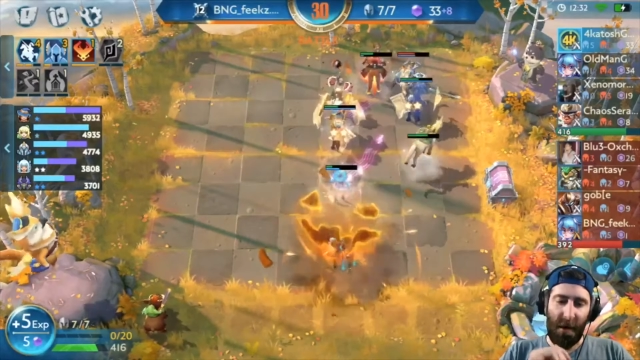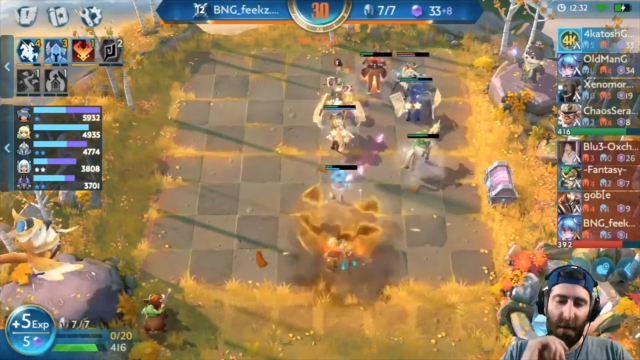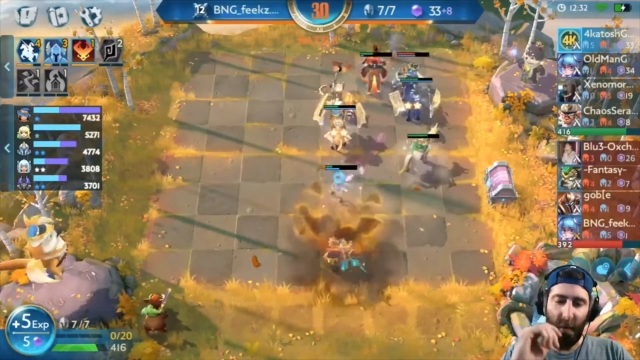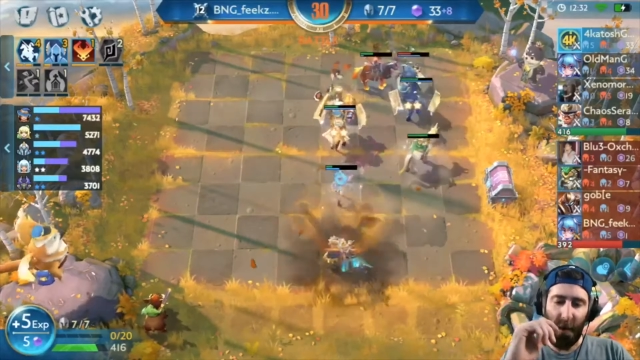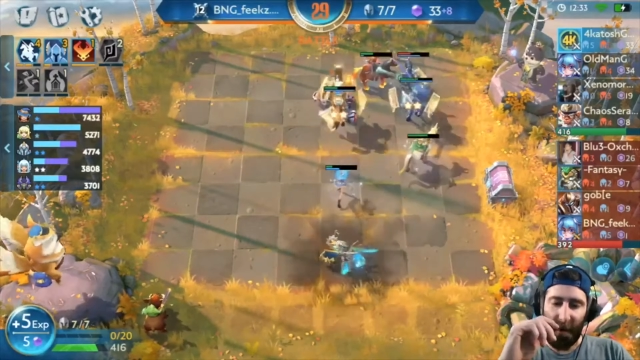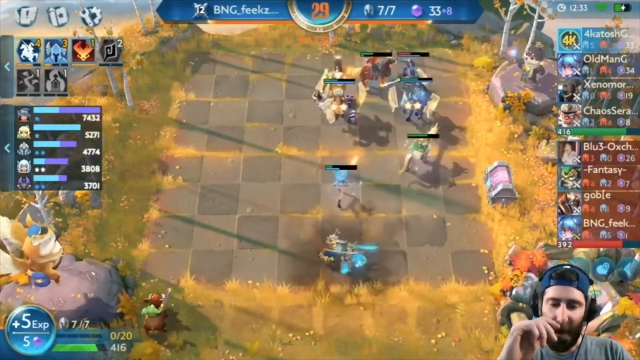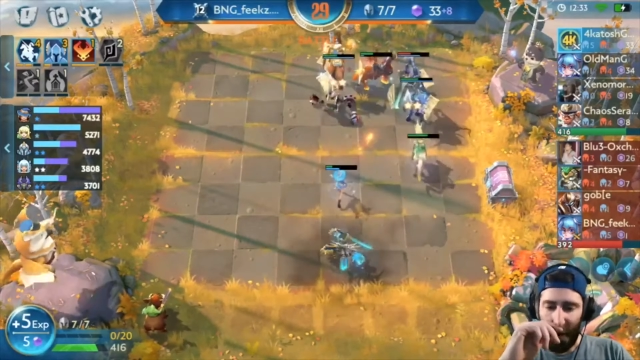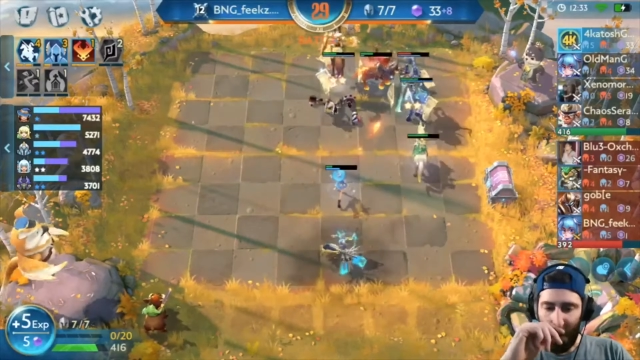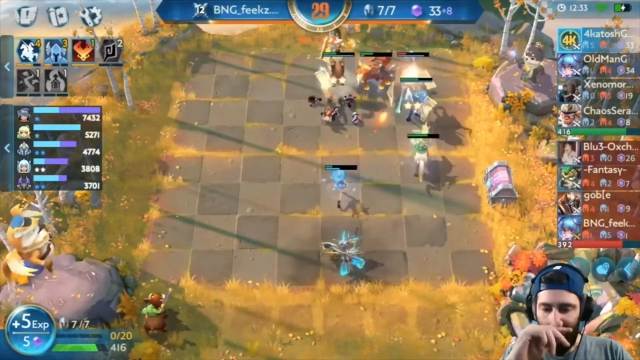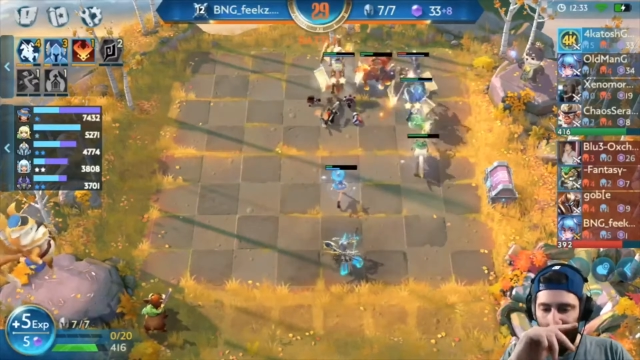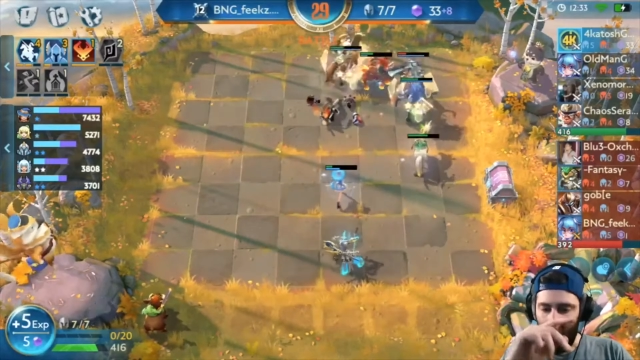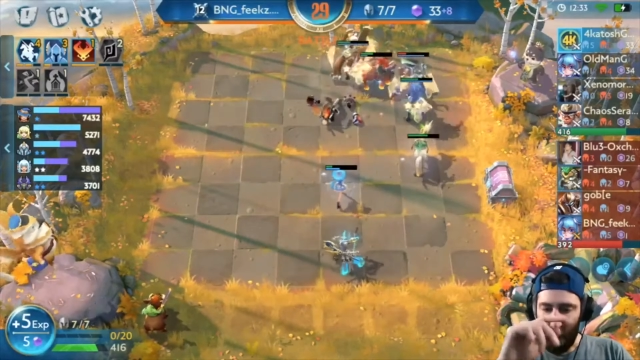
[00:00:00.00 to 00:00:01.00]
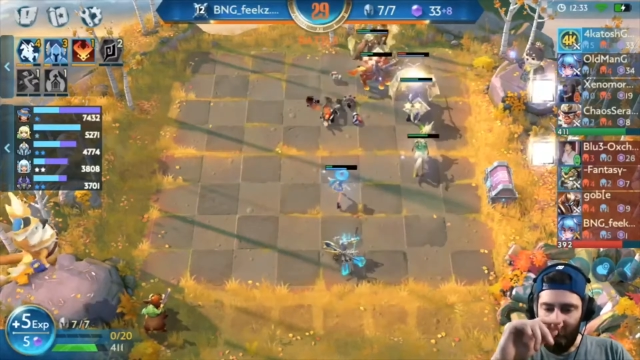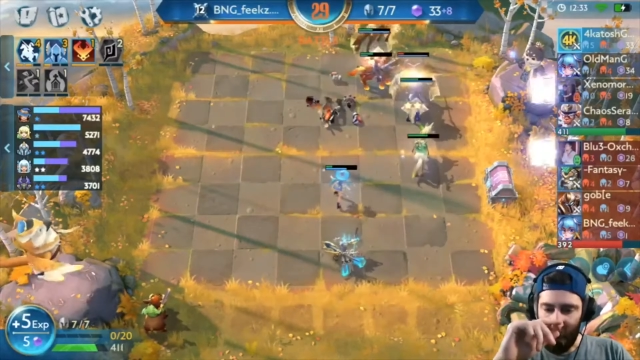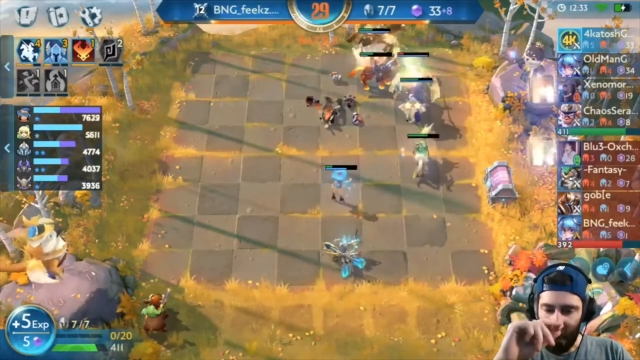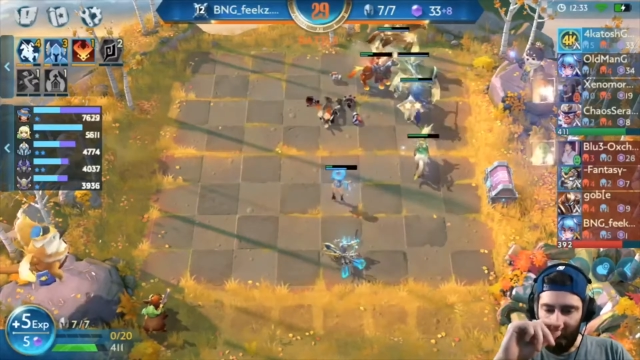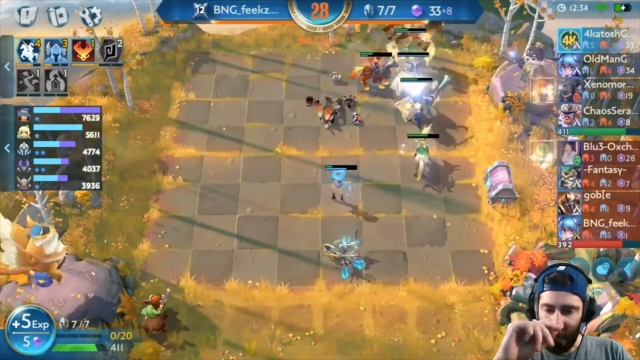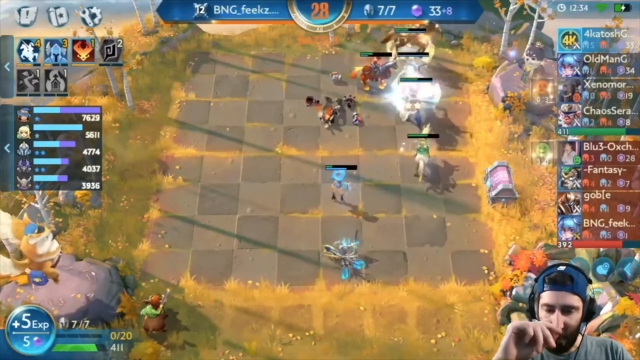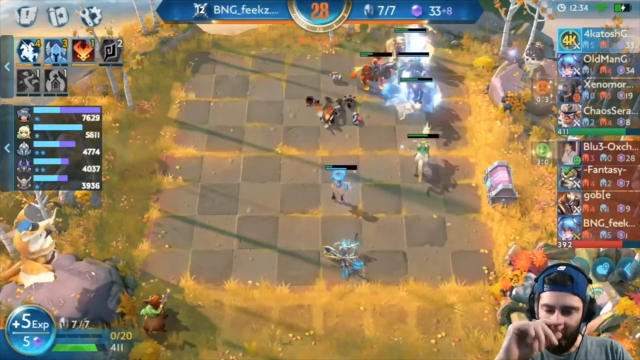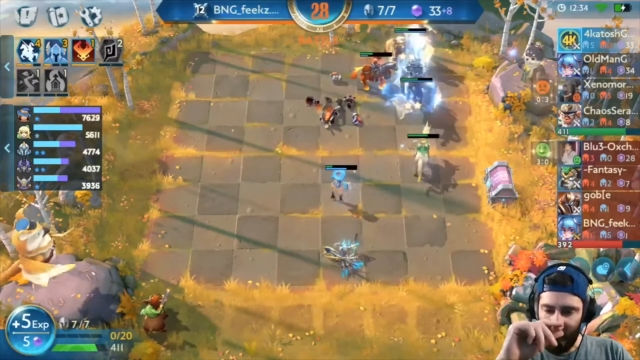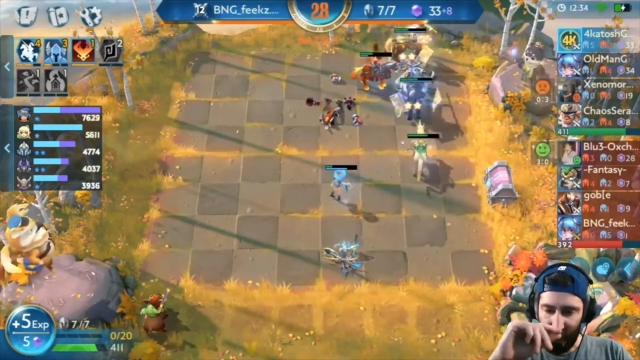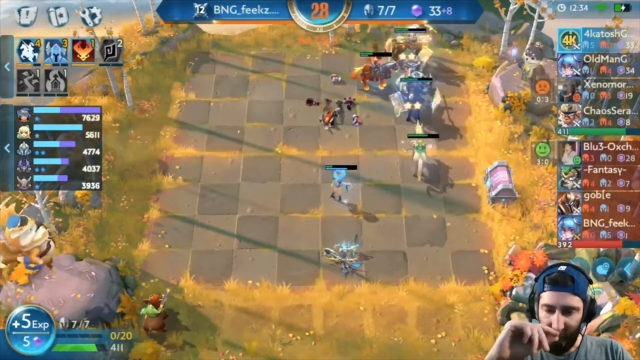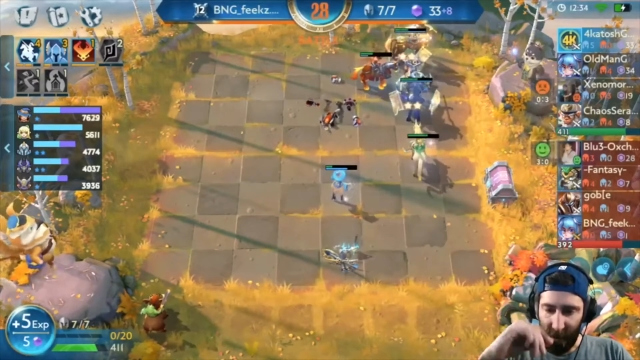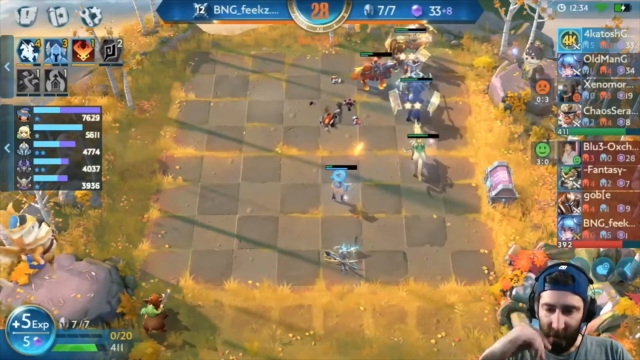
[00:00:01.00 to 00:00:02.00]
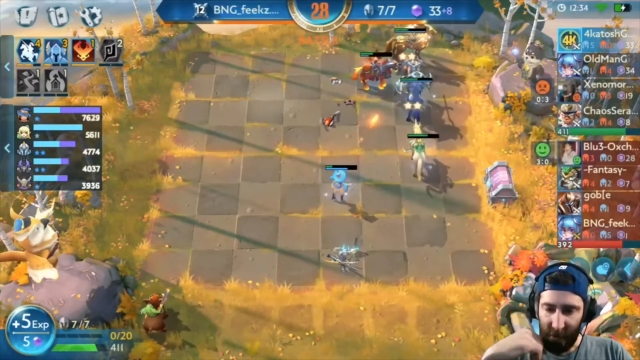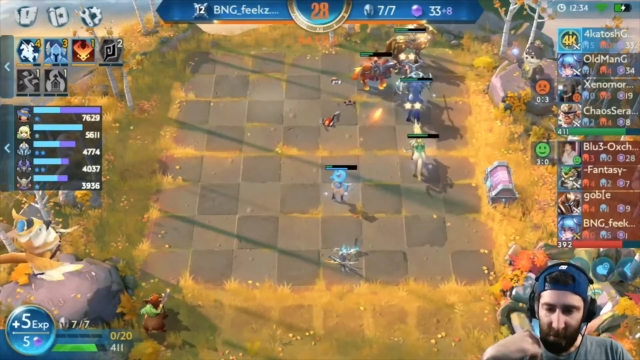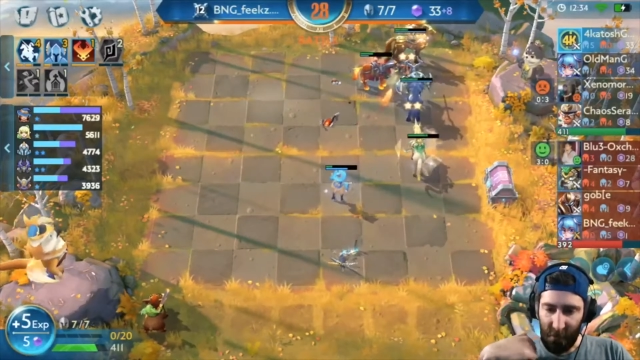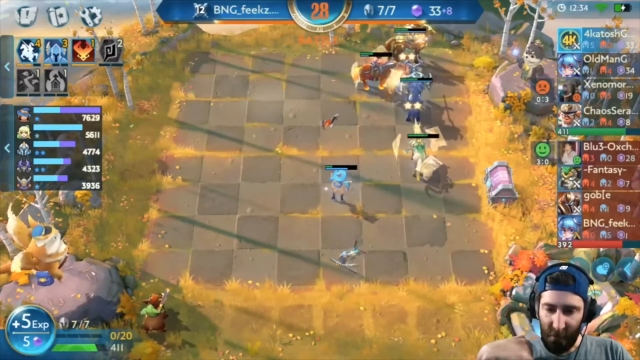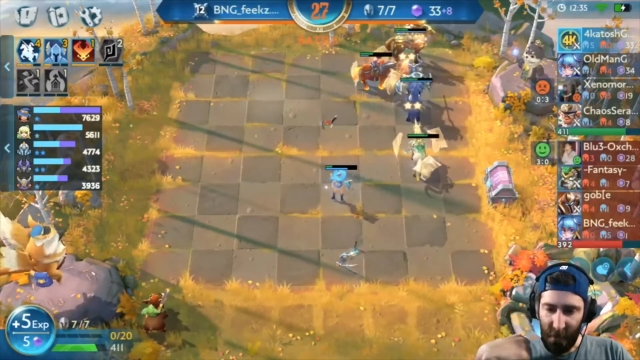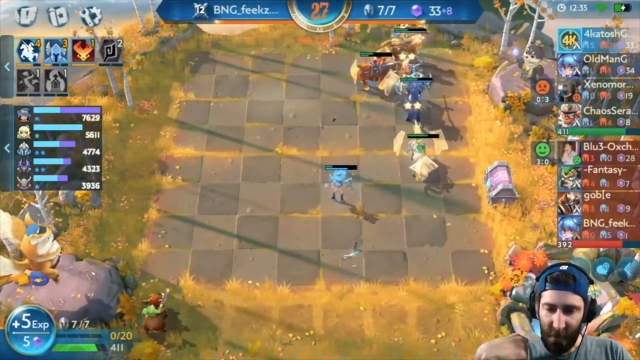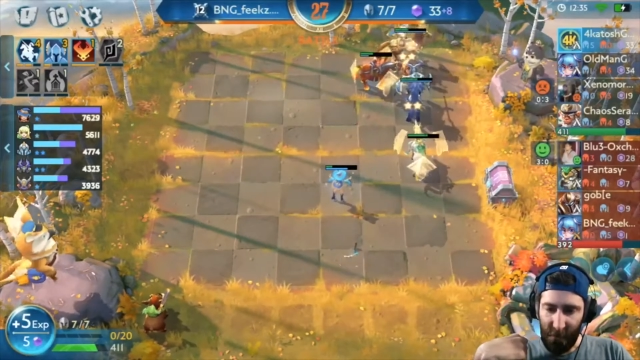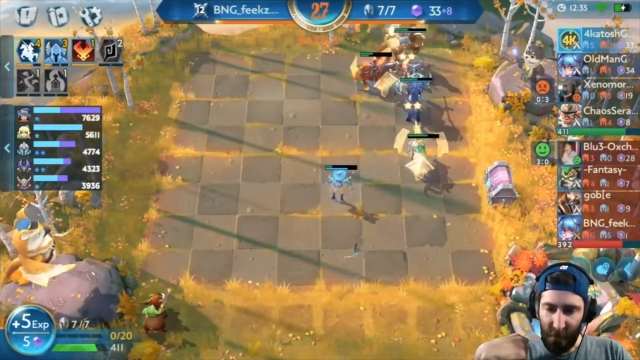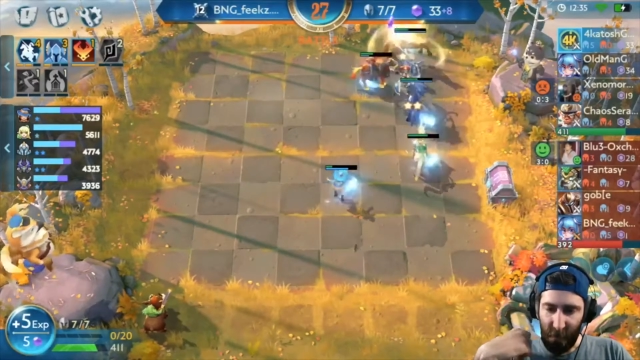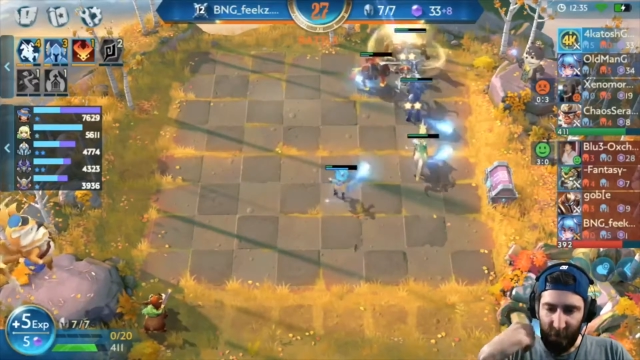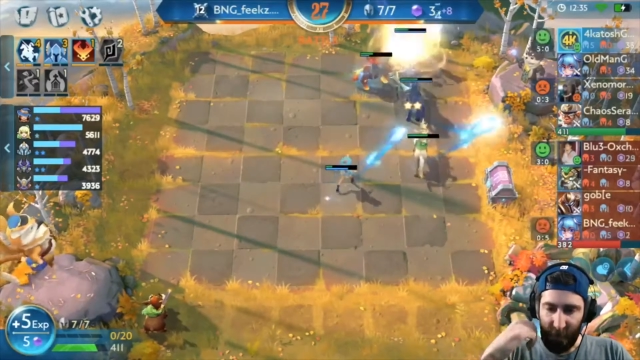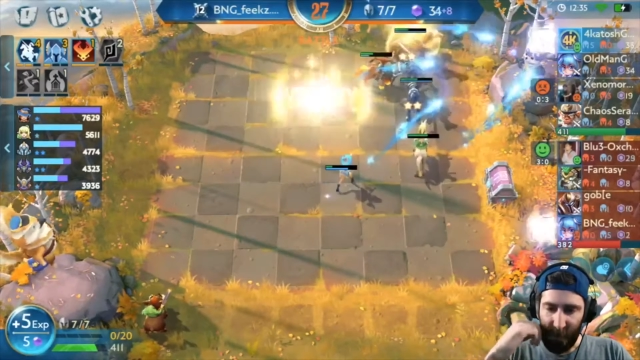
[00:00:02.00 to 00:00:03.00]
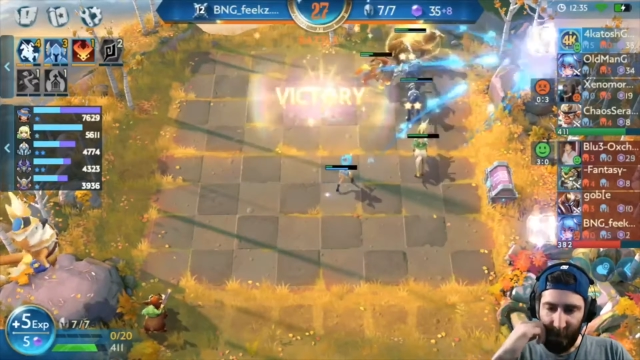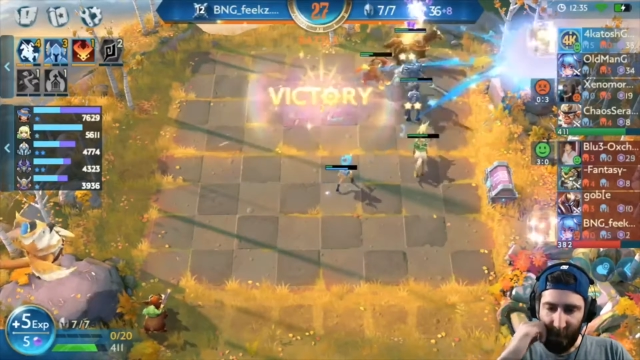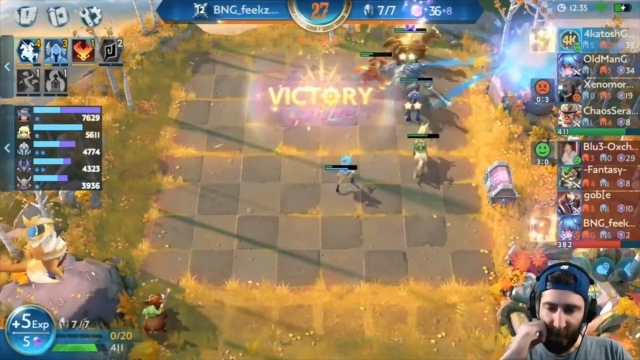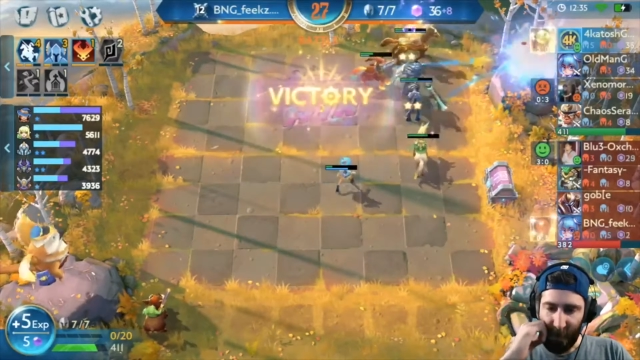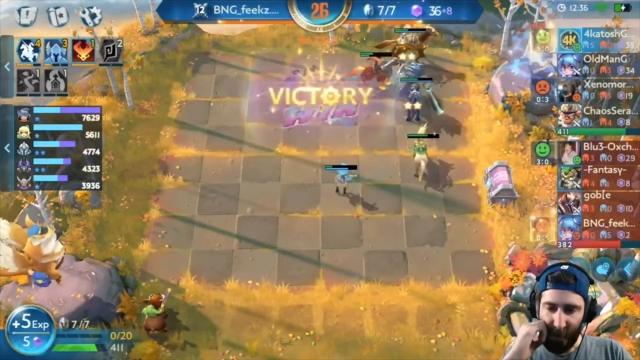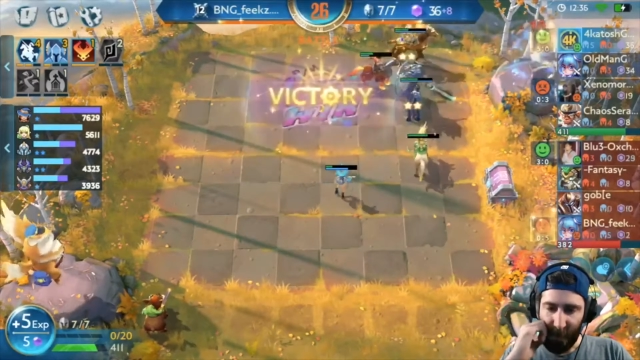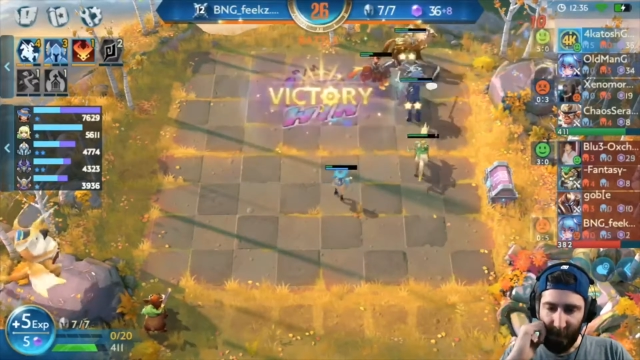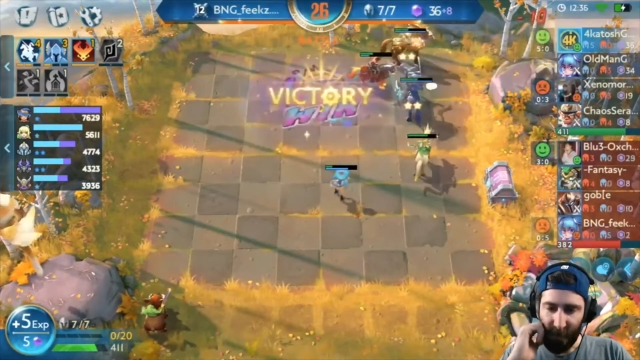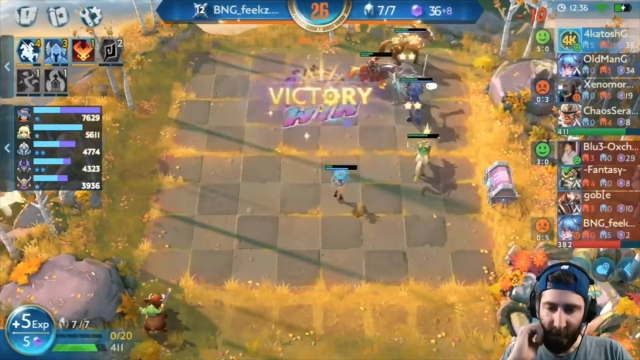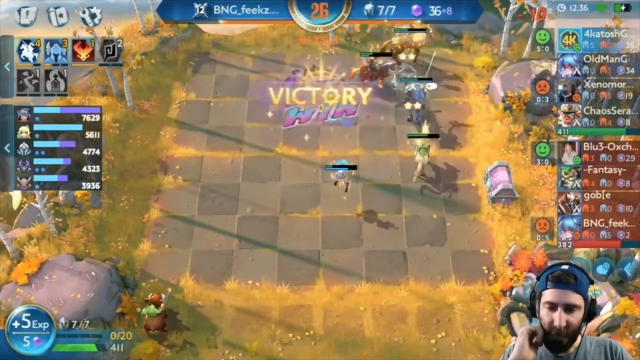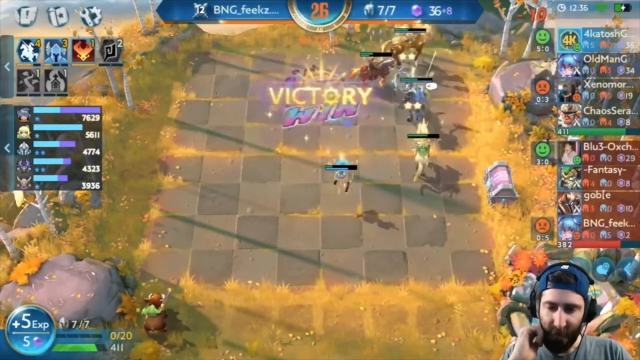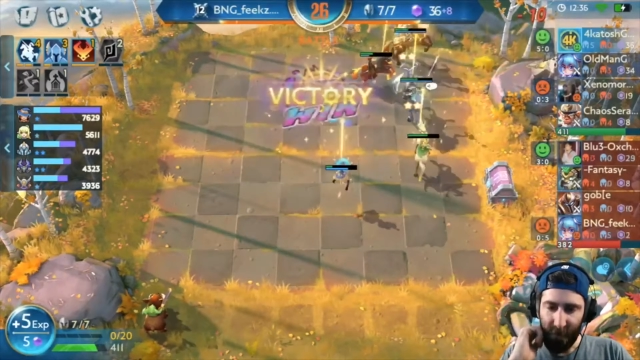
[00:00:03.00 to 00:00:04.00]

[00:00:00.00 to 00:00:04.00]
greedy worked out on my board. Sending some I've reinforcements. got the witch already.